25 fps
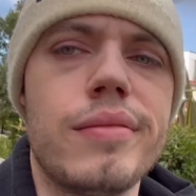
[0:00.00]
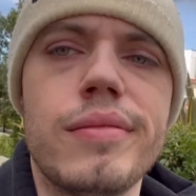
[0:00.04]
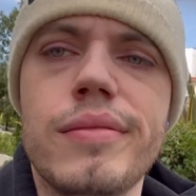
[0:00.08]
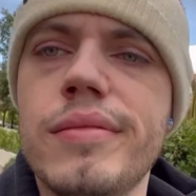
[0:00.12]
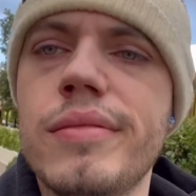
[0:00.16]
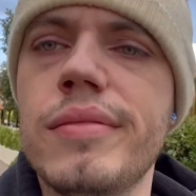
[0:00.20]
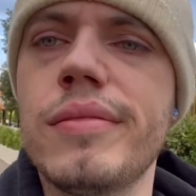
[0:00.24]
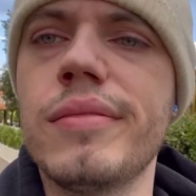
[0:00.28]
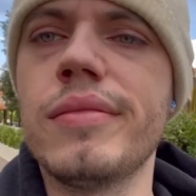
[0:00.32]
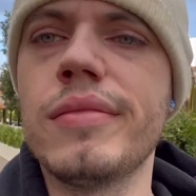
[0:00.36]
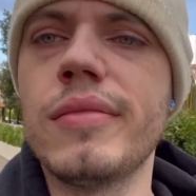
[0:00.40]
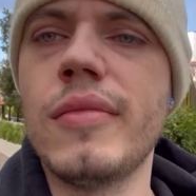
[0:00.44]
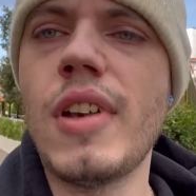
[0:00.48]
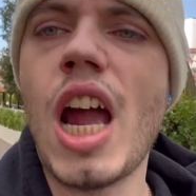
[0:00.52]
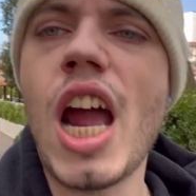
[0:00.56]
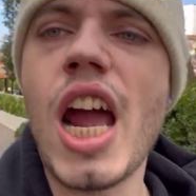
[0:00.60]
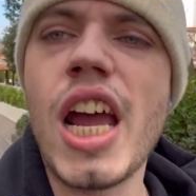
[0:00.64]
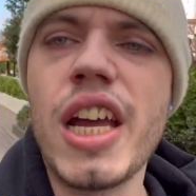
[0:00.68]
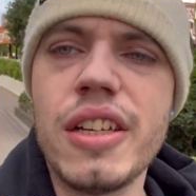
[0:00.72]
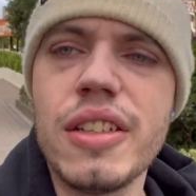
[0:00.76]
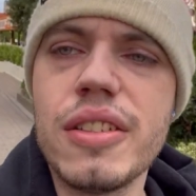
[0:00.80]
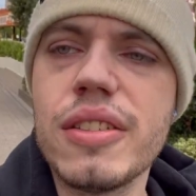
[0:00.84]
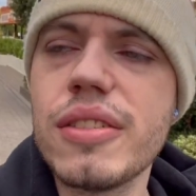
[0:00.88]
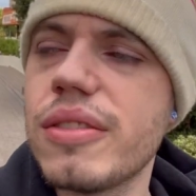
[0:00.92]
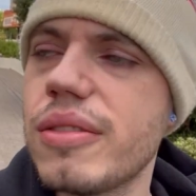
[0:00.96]

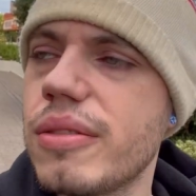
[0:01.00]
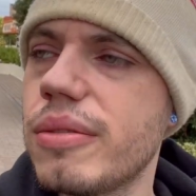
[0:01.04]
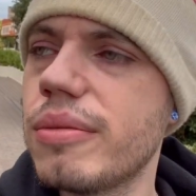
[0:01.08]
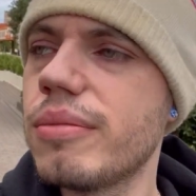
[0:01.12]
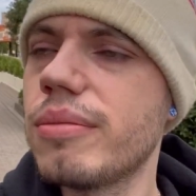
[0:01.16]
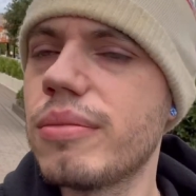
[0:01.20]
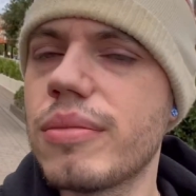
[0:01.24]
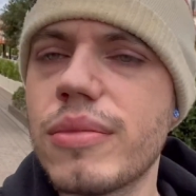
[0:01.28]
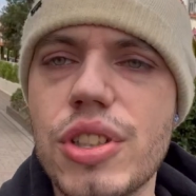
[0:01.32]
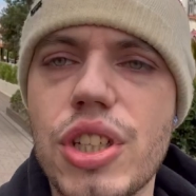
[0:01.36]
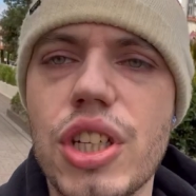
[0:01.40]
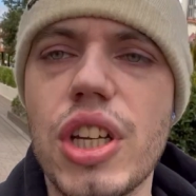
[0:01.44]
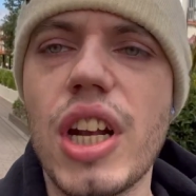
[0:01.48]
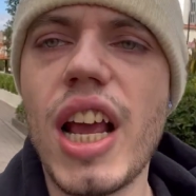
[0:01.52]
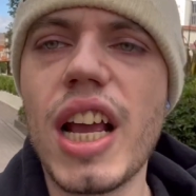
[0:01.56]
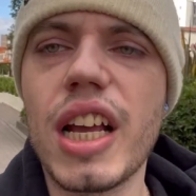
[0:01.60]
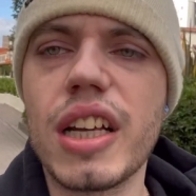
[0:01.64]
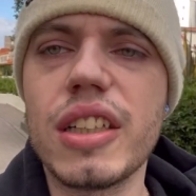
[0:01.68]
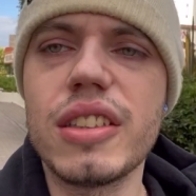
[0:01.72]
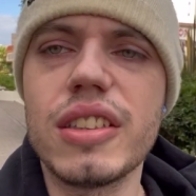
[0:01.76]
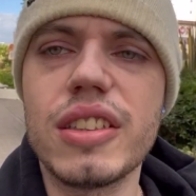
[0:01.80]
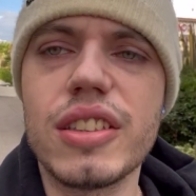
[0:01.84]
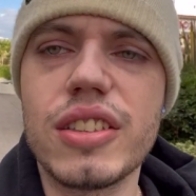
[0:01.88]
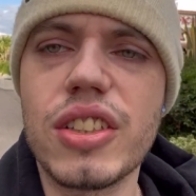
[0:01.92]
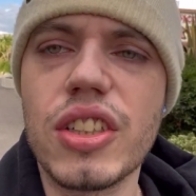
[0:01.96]
Alright. So that
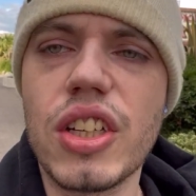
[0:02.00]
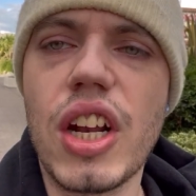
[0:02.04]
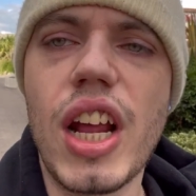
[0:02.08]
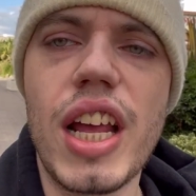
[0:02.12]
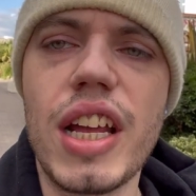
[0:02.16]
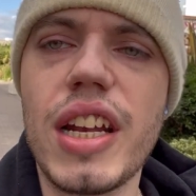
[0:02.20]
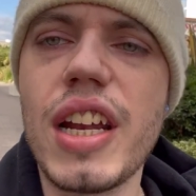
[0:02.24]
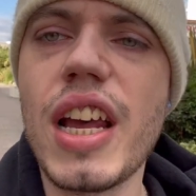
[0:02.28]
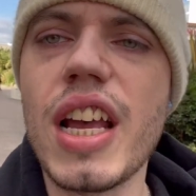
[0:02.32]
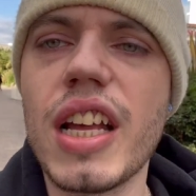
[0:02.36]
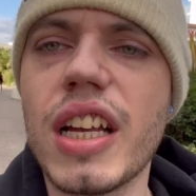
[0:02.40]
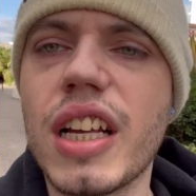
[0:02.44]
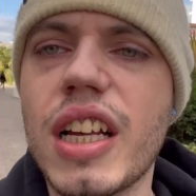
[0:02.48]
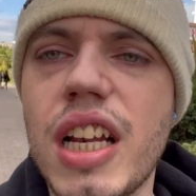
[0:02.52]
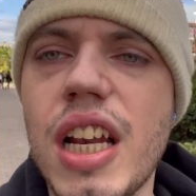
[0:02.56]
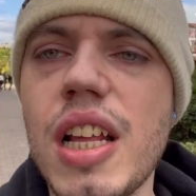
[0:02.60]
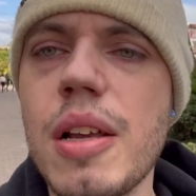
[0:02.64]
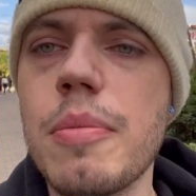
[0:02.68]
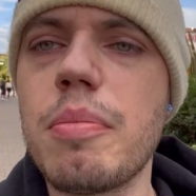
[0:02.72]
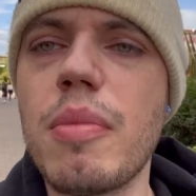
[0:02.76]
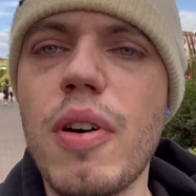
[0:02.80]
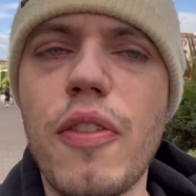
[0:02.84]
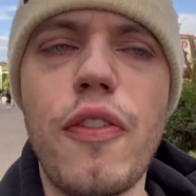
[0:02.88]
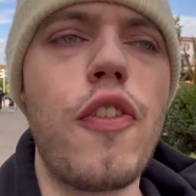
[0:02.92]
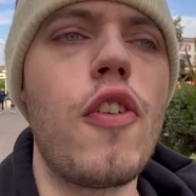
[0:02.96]

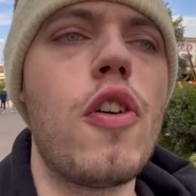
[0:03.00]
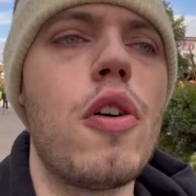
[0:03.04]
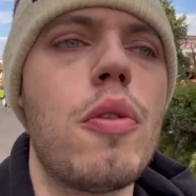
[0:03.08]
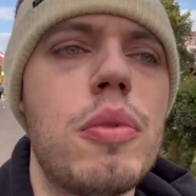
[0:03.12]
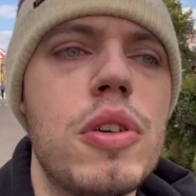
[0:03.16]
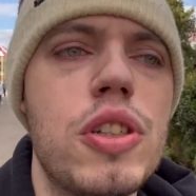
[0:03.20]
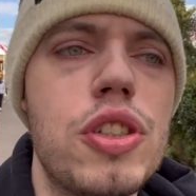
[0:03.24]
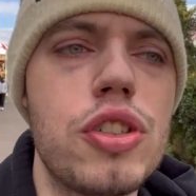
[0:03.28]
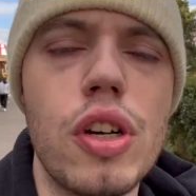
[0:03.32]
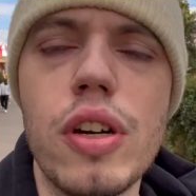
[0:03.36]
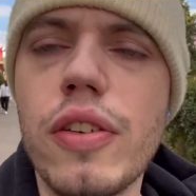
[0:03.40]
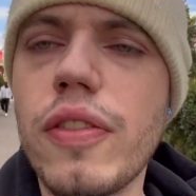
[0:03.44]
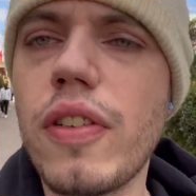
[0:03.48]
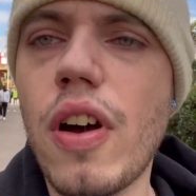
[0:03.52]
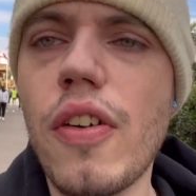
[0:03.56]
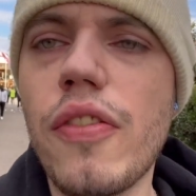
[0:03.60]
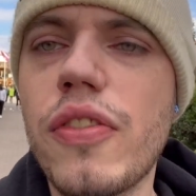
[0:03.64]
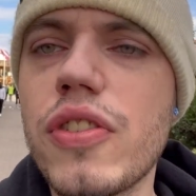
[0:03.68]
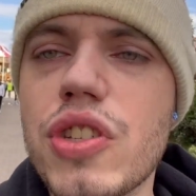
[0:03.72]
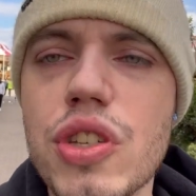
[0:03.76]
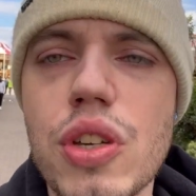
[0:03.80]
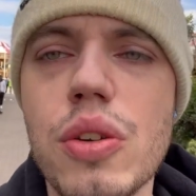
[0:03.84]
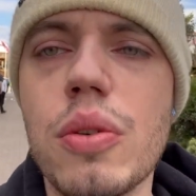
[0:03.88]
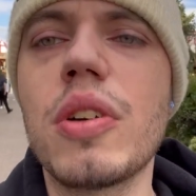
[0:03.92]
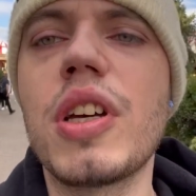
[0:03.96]
clip before we drove off
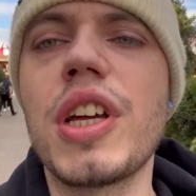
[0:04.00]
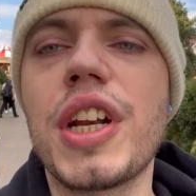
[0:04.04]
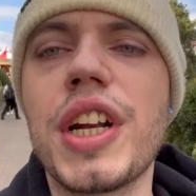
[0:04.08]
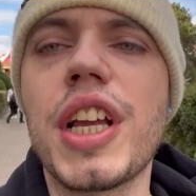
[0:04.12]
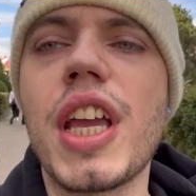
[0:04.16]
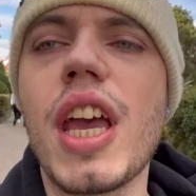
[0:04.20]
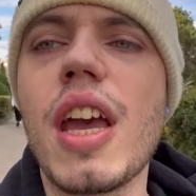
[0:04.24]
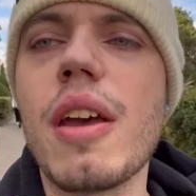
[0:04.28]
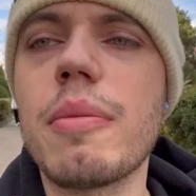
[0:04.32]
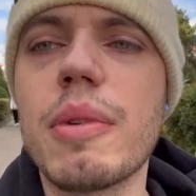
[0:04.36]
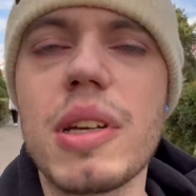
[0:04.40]
is what we're gonna get,